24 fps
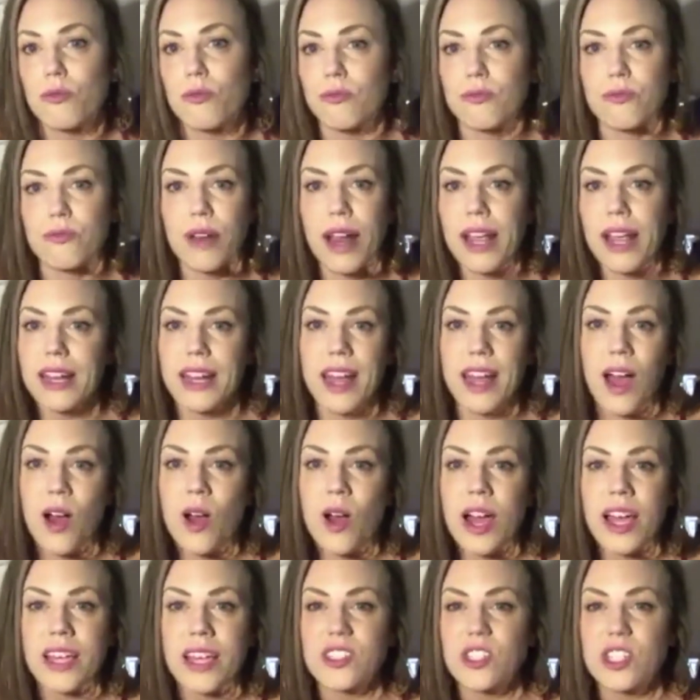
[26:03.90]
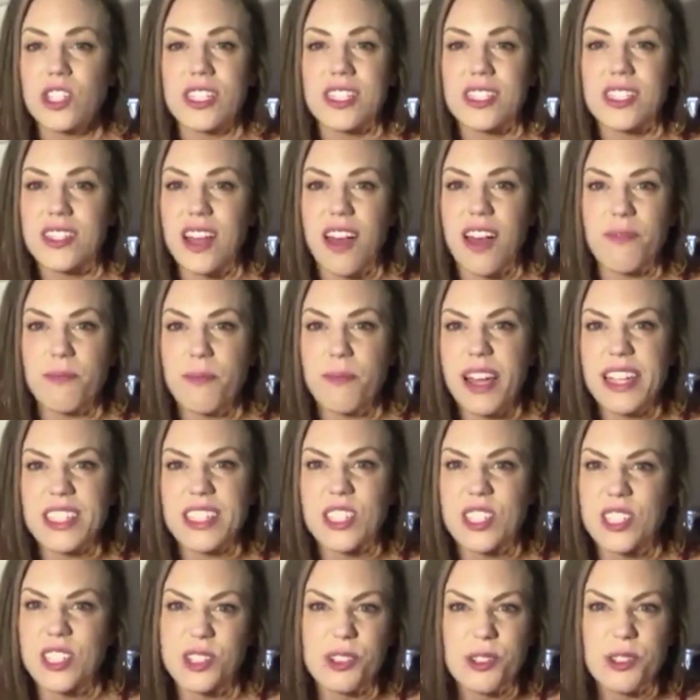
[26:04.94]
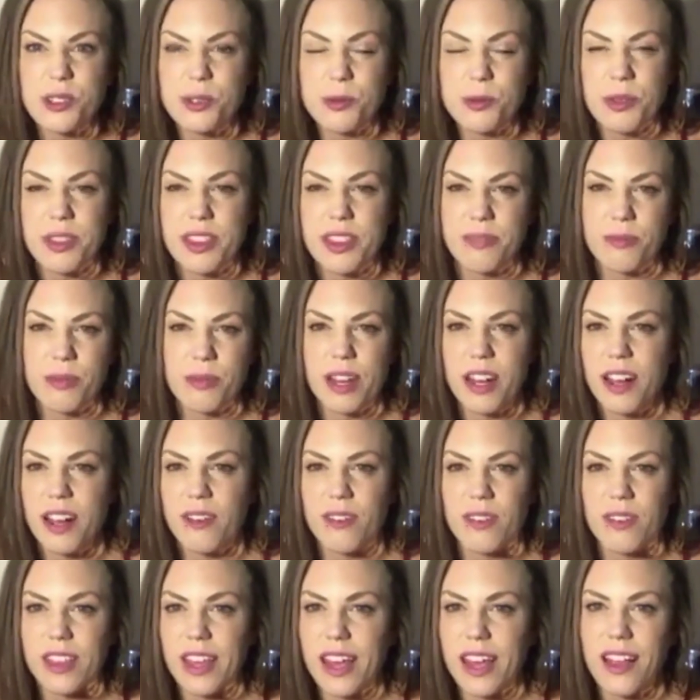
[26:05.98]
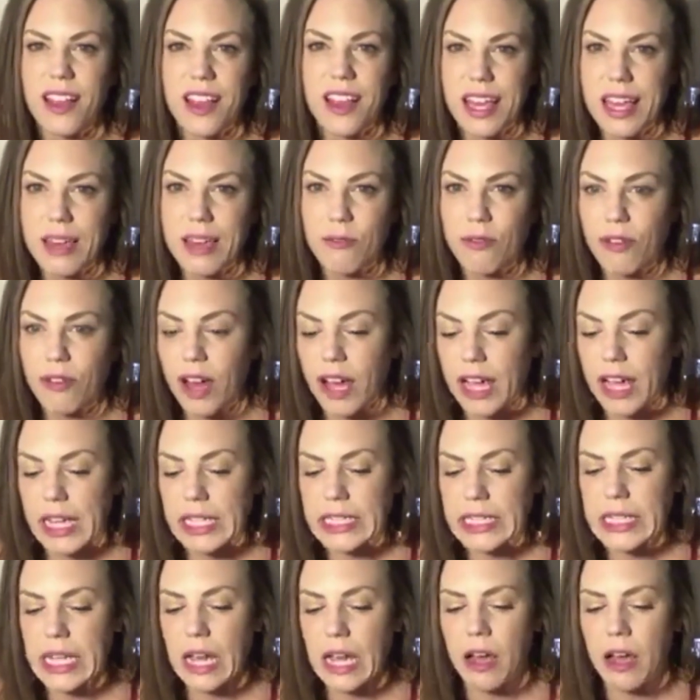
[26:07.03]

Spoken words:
right now I just stuff my shoes with whatever the hell I can find.